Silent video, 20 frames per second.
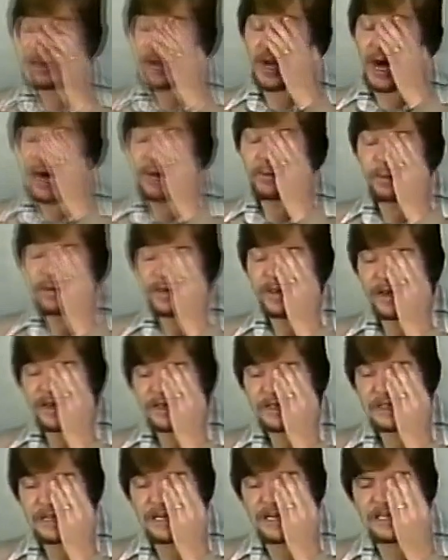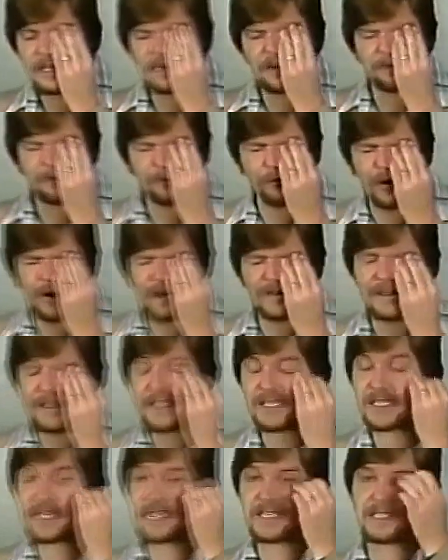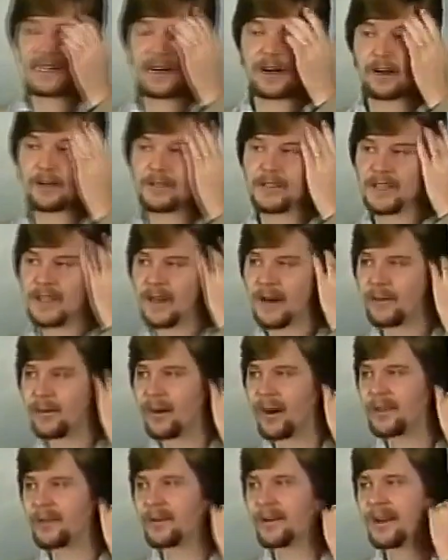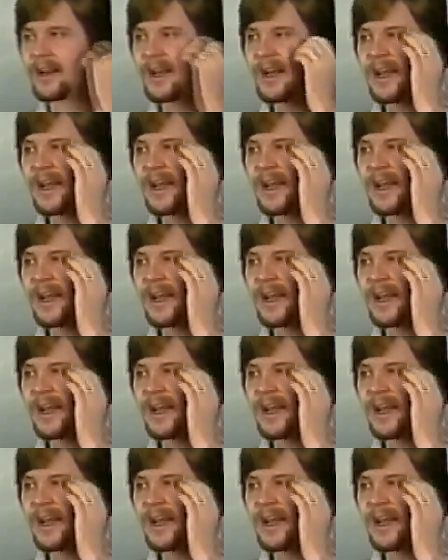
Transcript: God with us. He is the friend that sticks closer than a brother.